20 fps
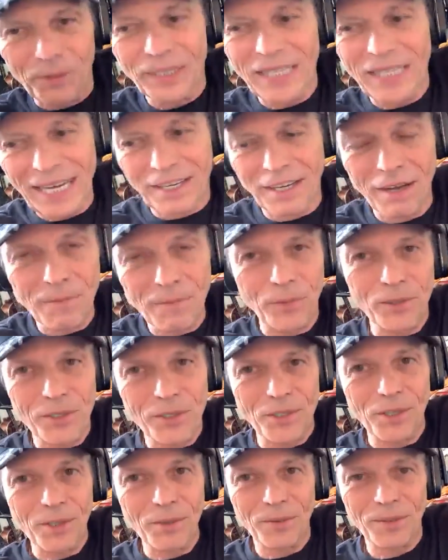that comfort
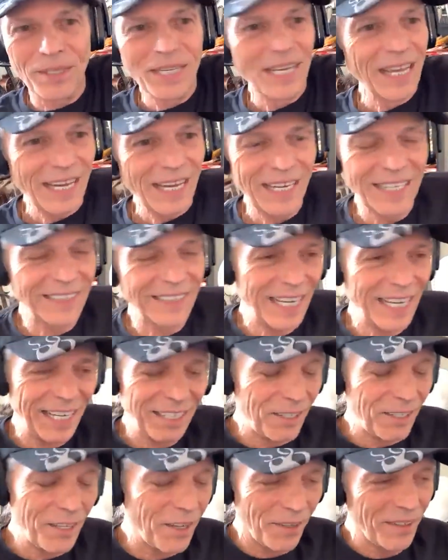zone. And it's
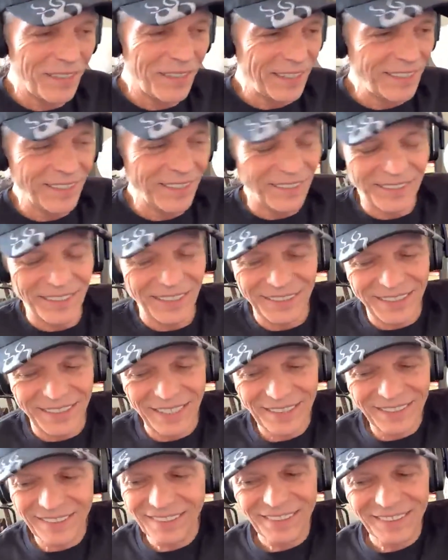like, no,
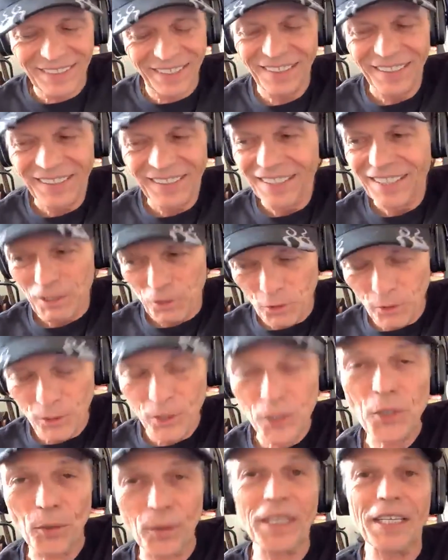that's not. You're
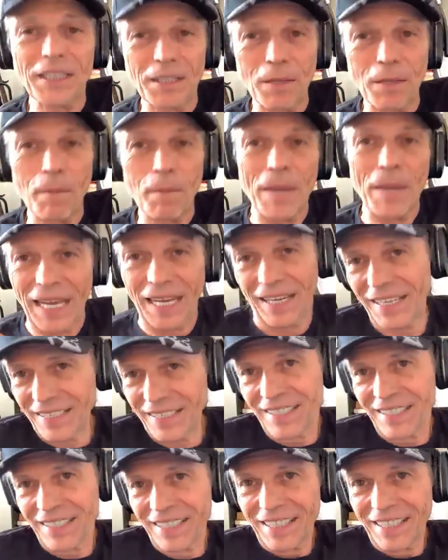joining the
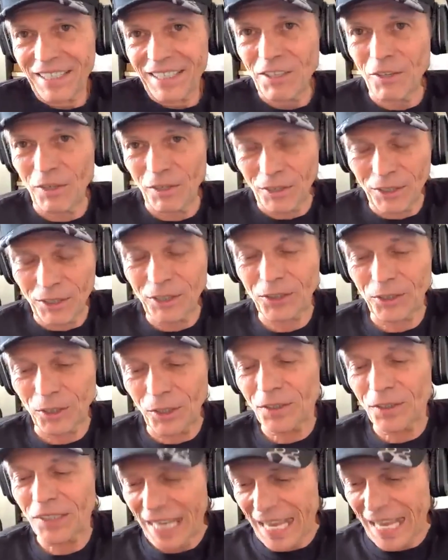band. You know, there's a
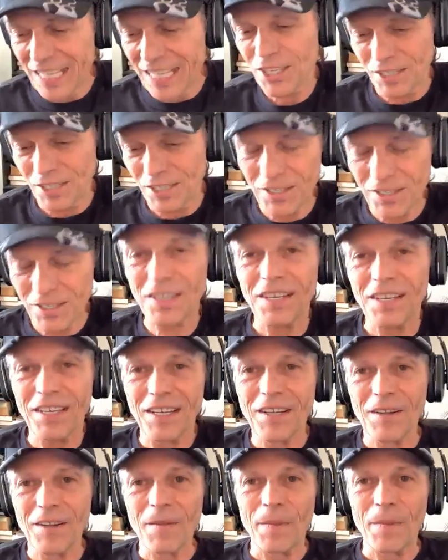certain essence
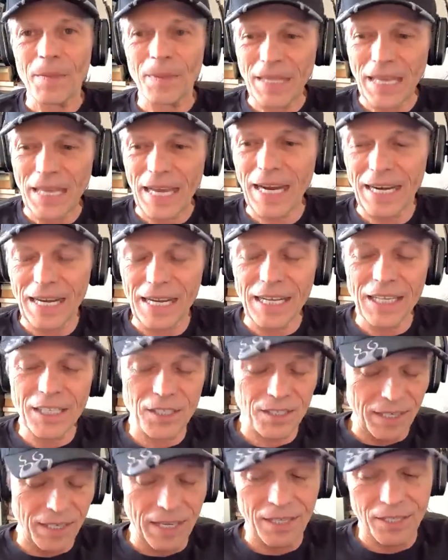that
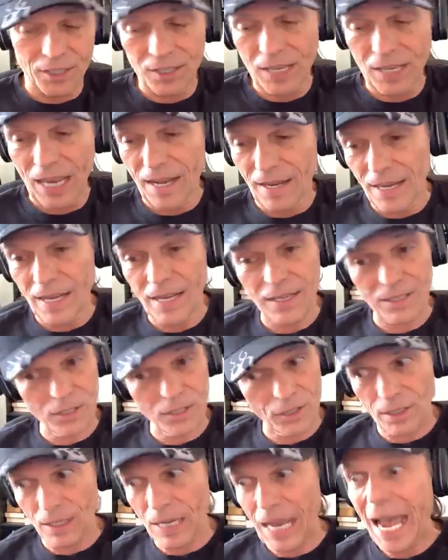it's
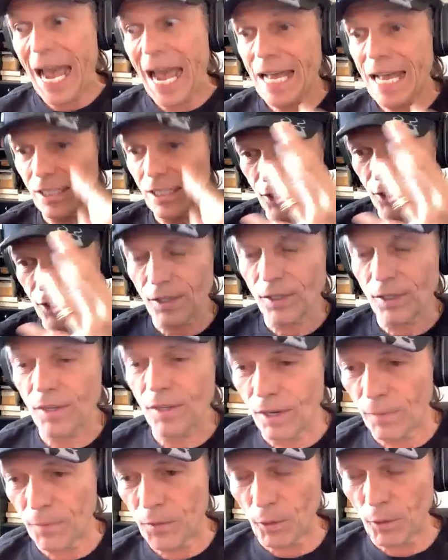asked
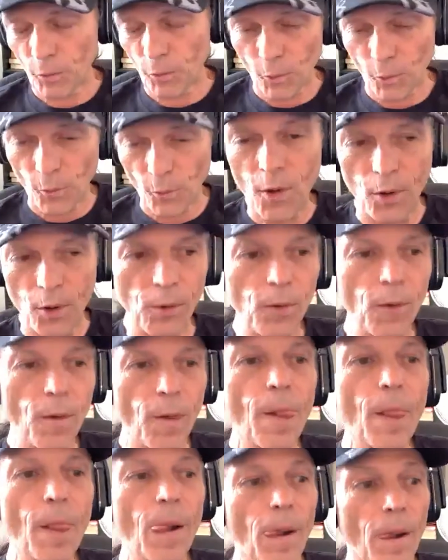of your role
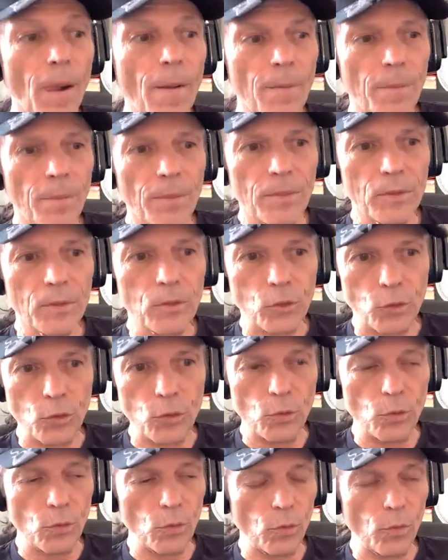
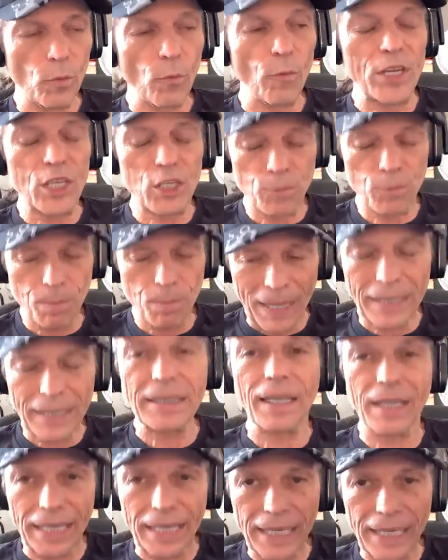to respect
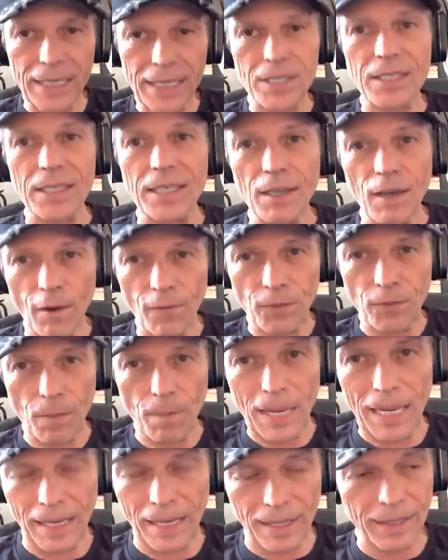the legacy of the
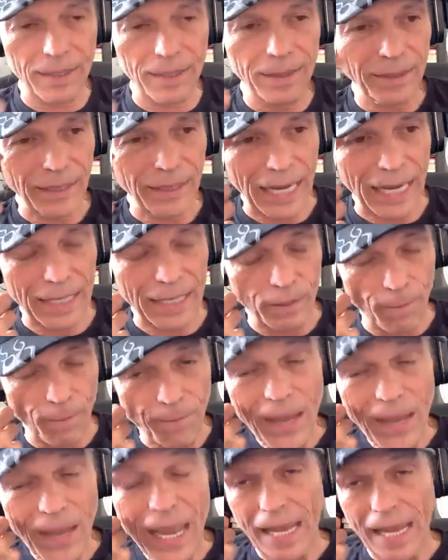band and the
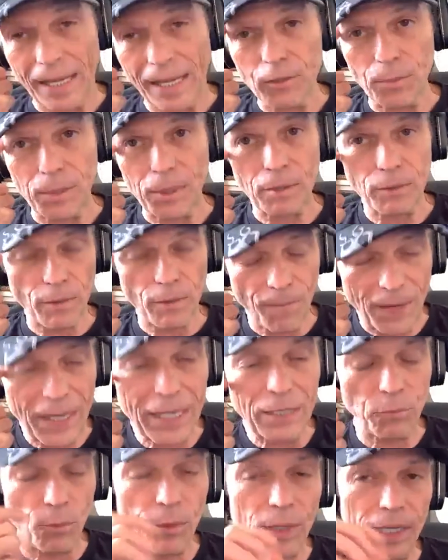fans, because the
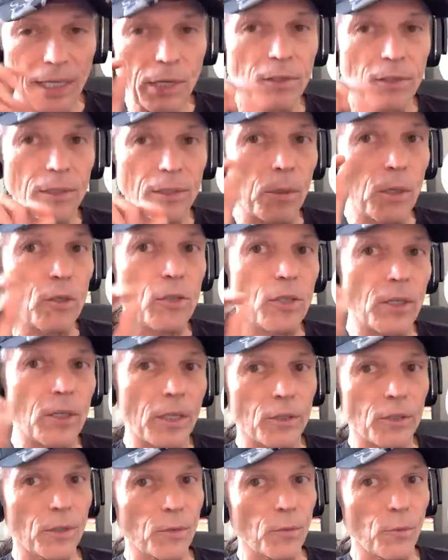fans want to hear the music a
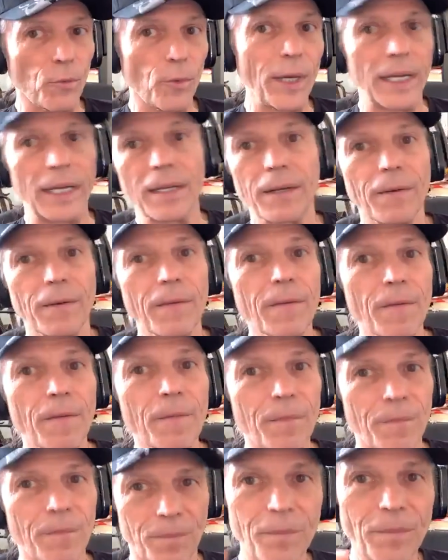certain way,
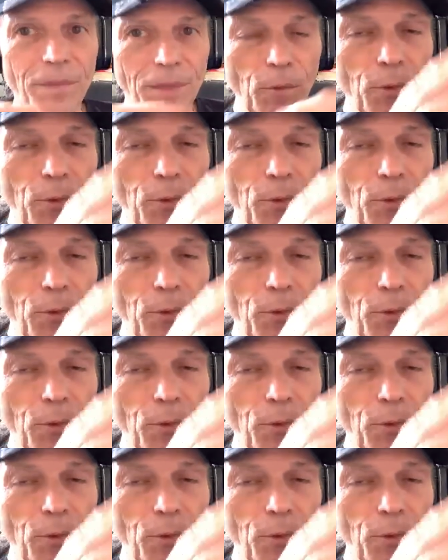the